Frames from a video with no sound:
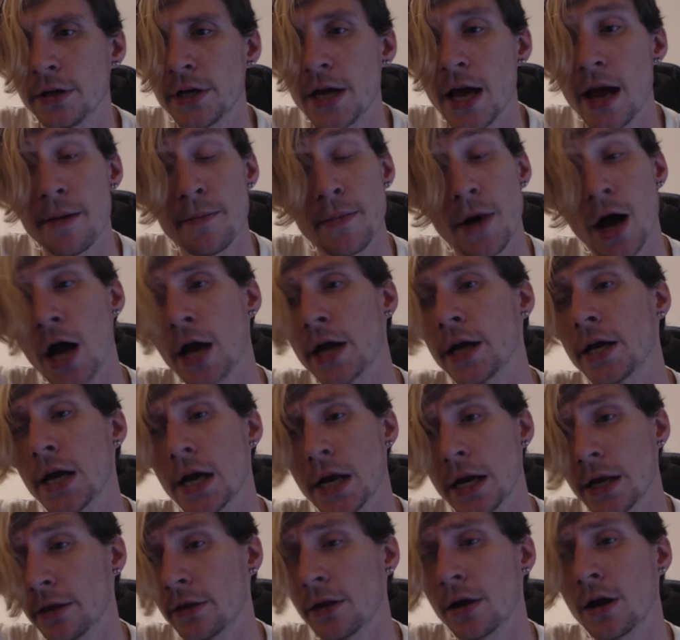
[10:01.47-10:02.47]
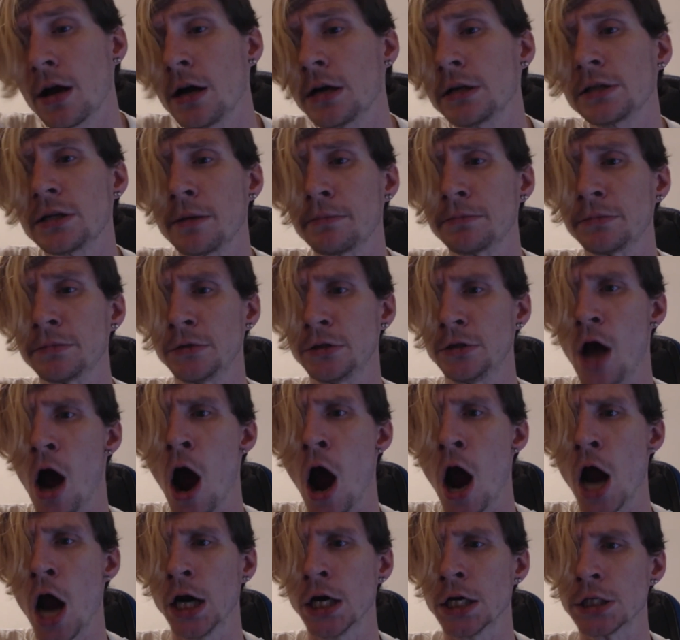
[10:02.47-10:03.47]
game. I get it. The concept,
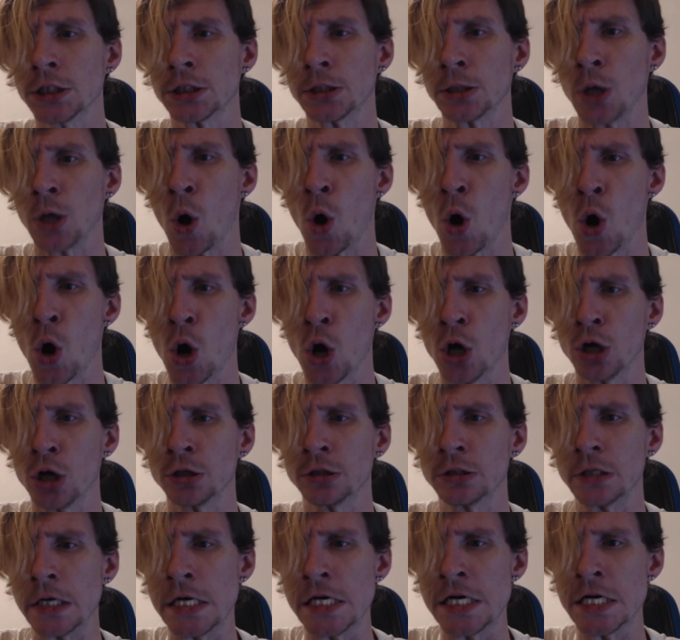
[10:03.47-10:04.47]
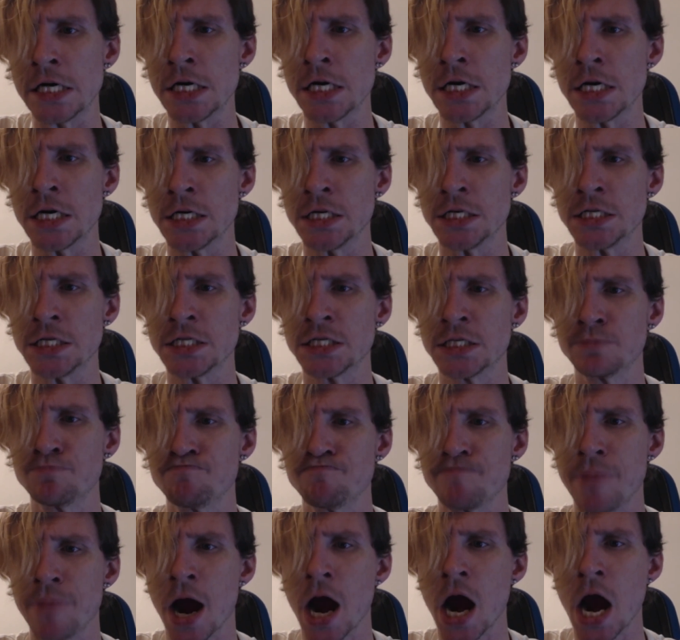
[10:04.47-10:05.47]
dinosaurs in
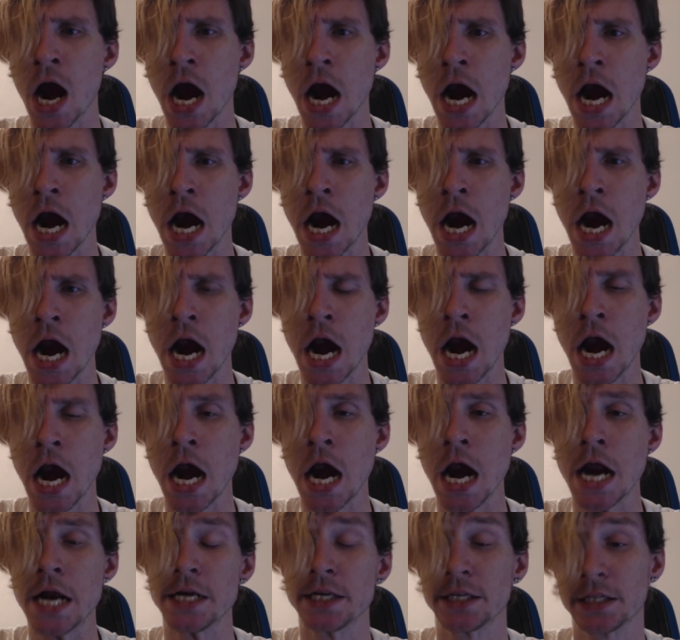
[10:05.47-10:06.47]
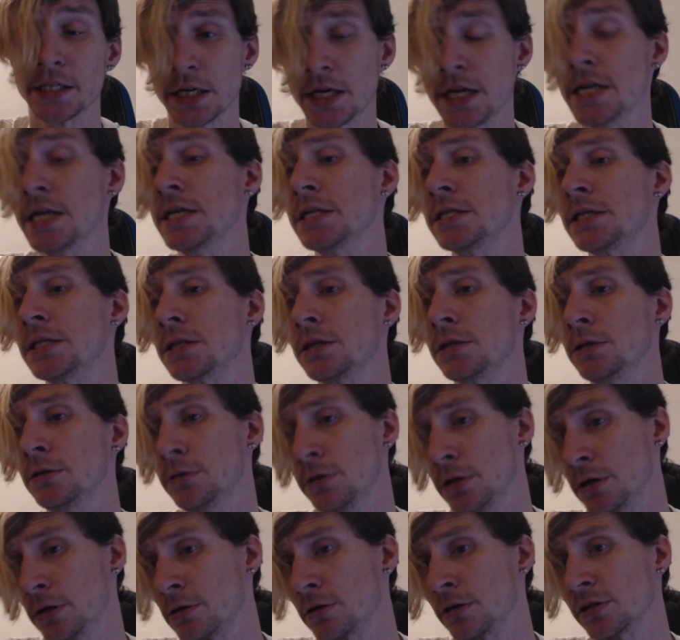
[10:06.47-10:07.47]
space, is
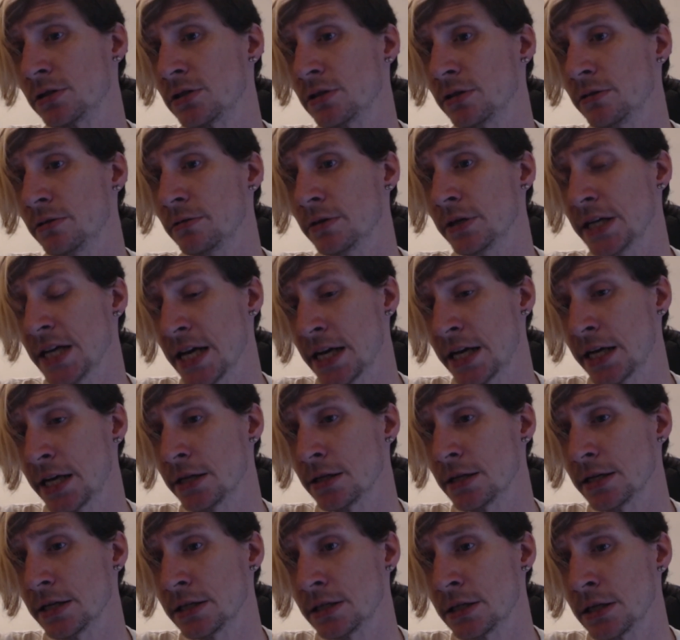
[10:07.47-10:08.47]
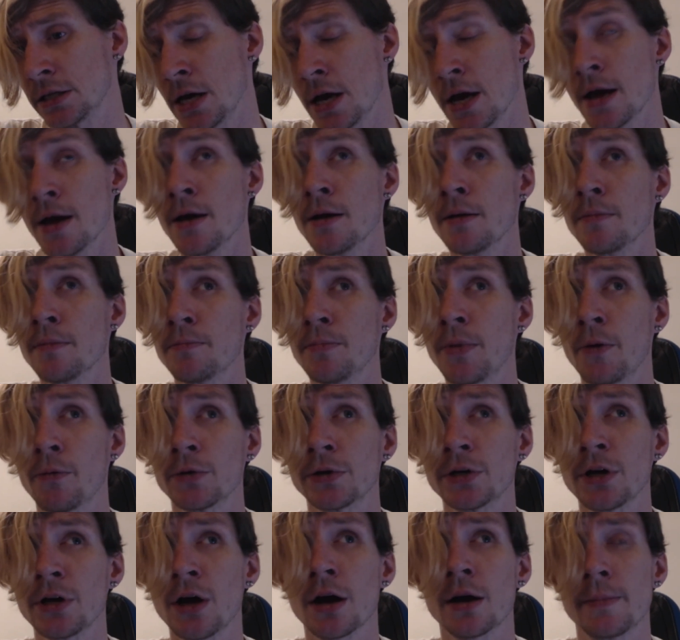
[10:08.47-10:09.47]
ludicrously ridiculous. But we're
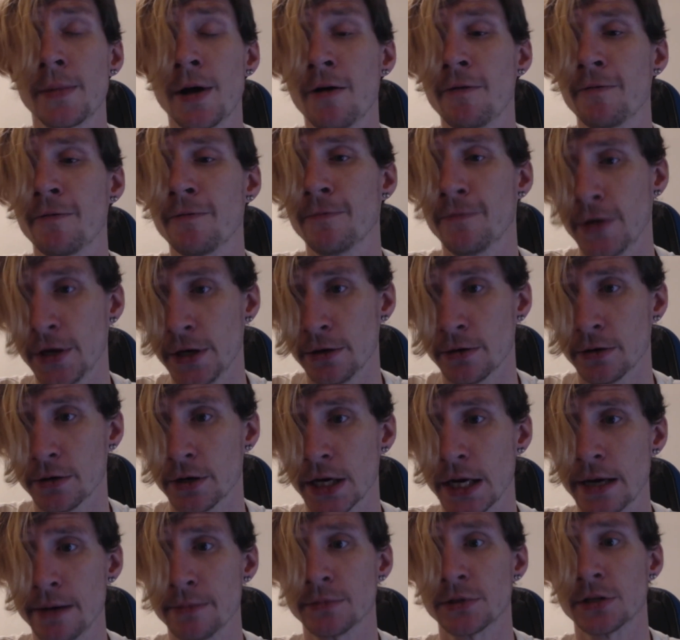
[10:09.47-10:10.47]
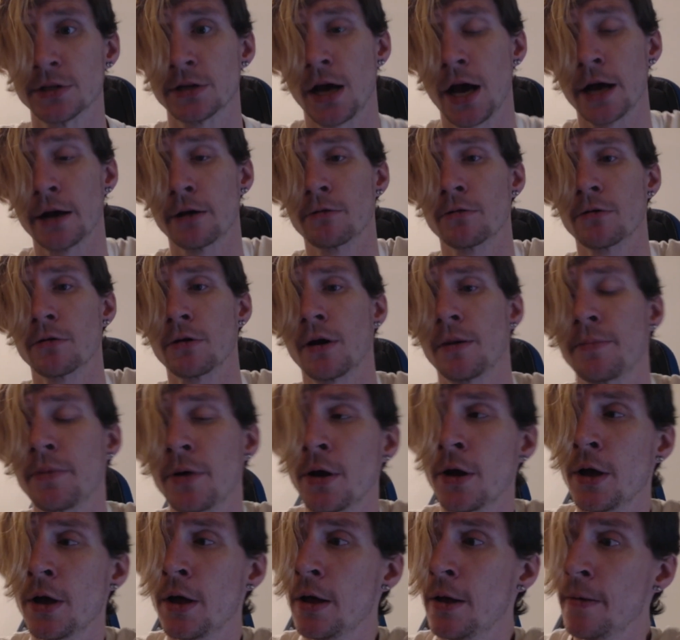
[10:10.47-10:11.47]
talking about video games. I grew up,
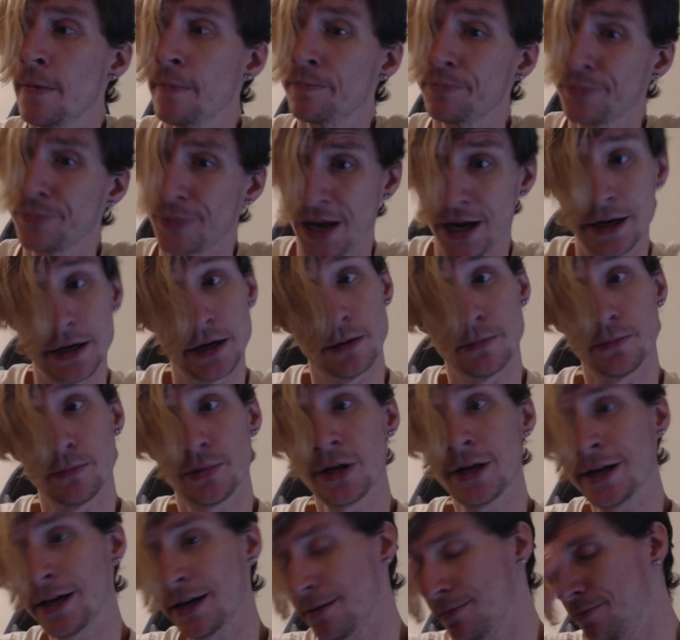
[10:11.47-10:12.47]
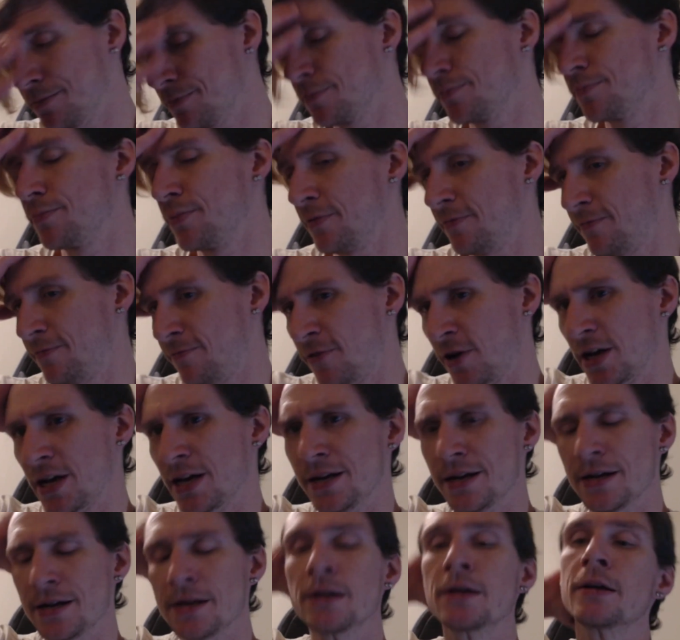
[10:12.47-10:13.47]
I didn't play it, but
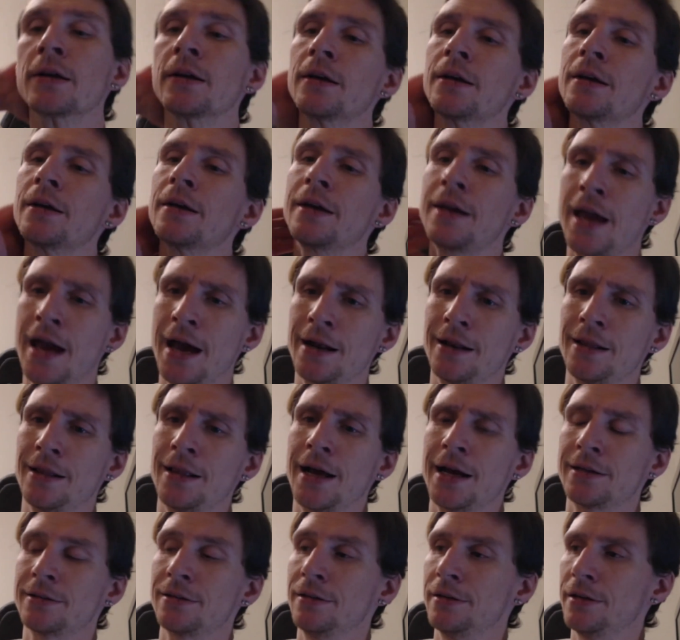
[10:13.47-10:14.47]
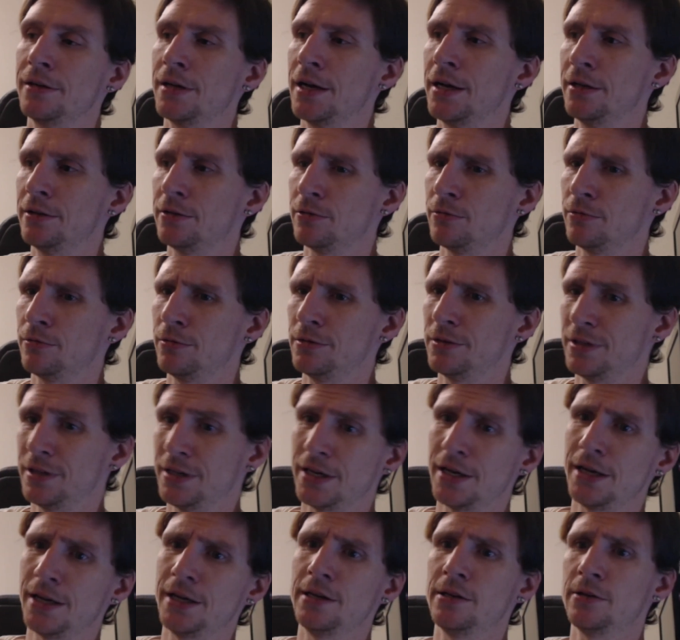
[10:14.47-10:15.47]
frickin' Cadillacs and dinosaurs
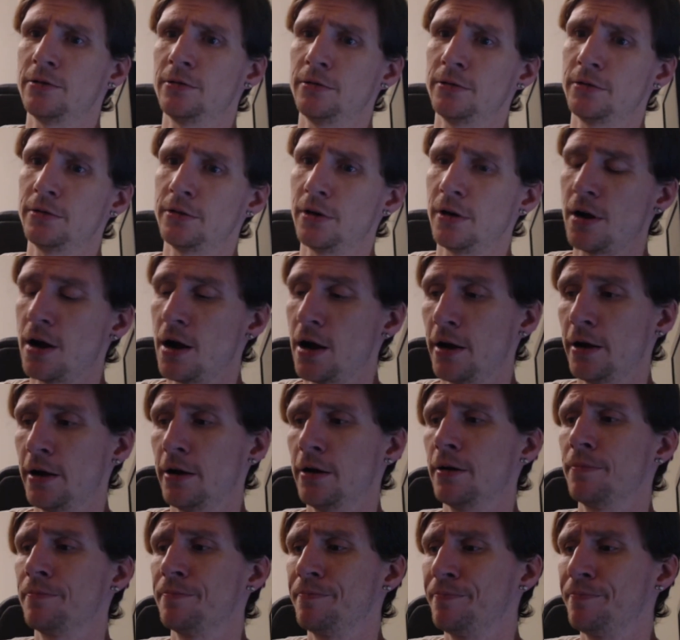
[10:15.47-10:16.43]
are higher.